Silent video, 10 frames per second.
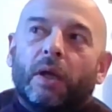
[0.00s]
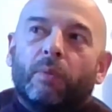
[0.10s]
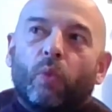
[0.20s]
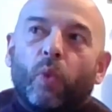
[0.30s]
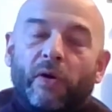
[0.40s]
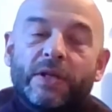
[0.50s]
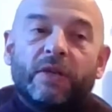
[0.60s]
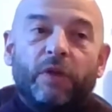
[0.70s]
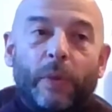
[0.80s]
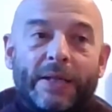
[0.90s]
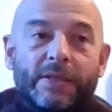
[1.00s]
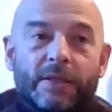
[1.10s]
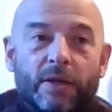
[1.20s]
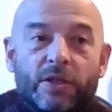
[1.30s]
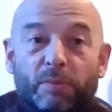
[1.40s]
Whereas if you
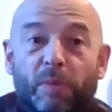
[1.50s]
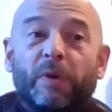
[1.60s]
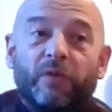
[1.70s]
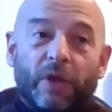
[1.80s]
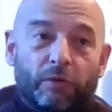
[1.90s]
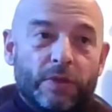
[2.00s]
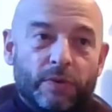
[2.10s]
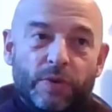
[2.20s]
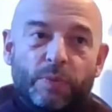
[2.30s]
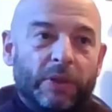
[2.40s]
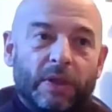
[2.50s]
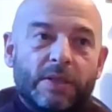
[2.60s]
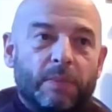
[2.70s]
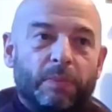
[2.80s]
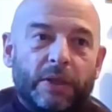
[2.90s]
exercise them above that critical speed, they
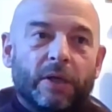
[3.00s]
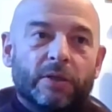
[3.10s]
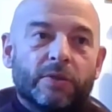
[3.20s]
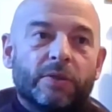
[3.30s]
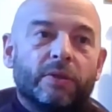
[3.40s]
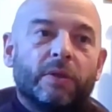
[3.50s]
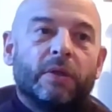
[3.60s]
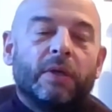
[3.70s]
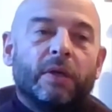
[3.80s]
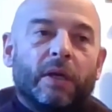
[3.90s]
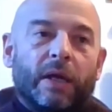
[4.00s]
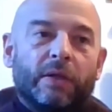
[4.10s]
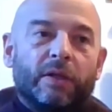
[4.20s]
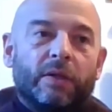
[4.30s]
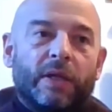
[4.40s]
simply can't.
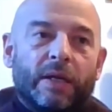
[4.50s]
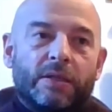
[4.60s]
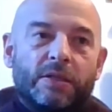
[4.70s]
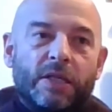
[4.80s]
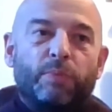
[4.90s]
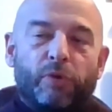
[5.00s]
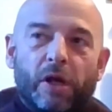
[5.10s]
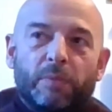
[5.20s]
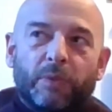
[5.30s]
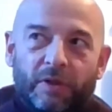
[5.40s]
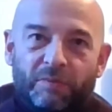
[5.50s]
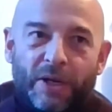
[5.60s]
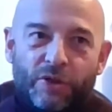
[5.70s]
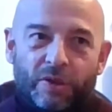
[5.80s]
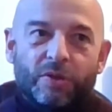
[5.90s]
And that D prime that you've
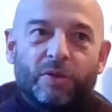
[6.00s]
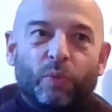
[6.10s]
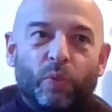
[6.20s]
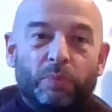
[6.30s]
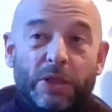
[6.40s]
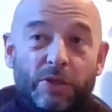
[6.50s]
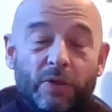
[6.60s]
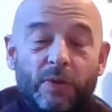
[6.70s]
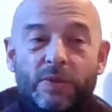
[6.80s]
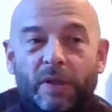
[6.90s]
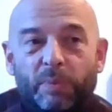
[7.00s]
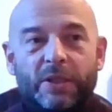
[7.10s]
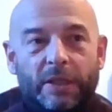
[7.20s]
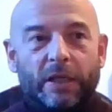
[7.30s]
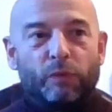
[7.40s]
measured will be used at a
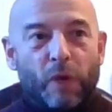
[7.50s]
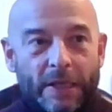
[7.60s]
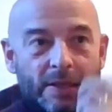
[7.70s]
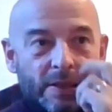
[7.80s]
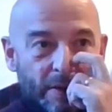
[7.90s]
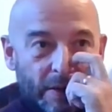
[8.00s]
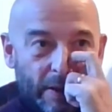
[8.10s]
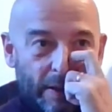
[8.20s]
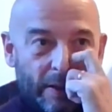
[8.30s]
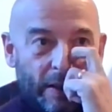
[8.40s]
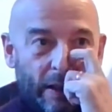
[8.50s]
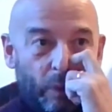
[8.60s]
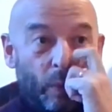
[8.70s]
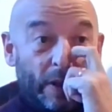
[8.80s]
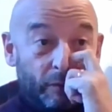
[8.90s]
particular rate.
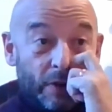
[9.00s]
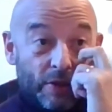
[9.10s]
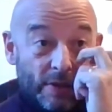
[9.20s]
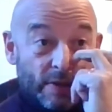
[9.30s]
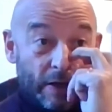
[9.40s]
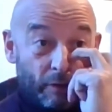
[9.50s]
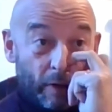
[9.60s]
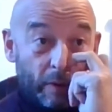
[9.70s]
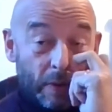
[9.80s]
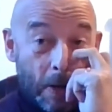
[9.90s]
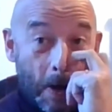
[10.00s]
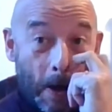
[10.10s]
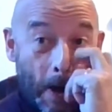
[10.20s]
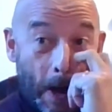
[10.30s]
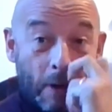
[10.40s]
And when it reaches 0,
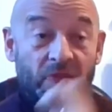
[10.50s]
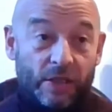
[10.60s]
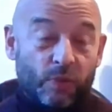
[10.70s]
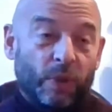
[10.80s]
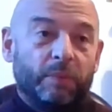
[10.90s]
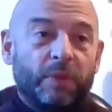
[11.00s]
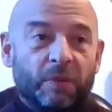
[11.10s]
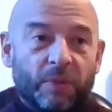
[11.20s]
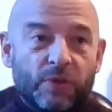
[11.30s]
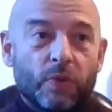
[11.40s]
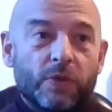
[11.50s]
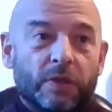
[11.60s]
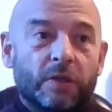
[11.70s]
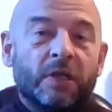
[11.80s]
that's when they become exhausted.